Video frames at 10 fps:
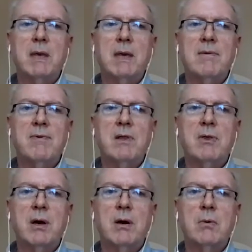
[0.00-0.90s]
even
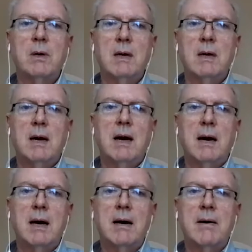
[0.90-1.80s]
though
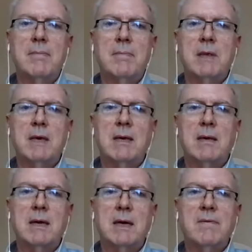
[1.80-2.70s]
the